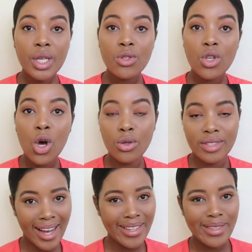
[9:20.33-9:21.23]
So
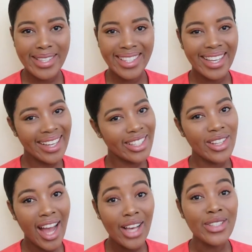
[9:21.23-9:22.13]
now you see, guys,
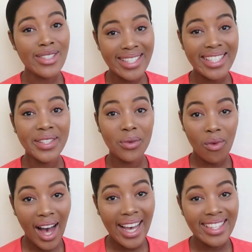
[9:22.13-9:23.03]
now you see
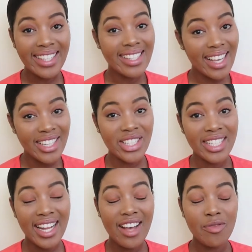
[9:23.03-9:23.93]
why the
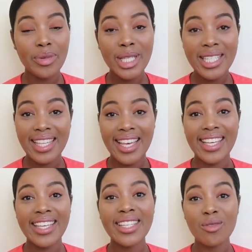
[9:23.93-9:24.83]
discussion I've been
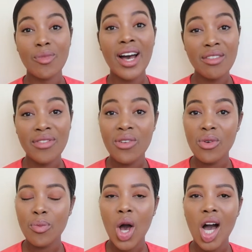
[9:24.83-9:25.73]
saying is my
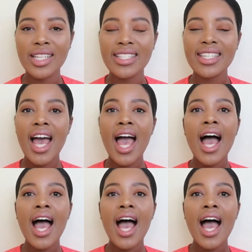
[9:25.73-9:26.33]
favorite part.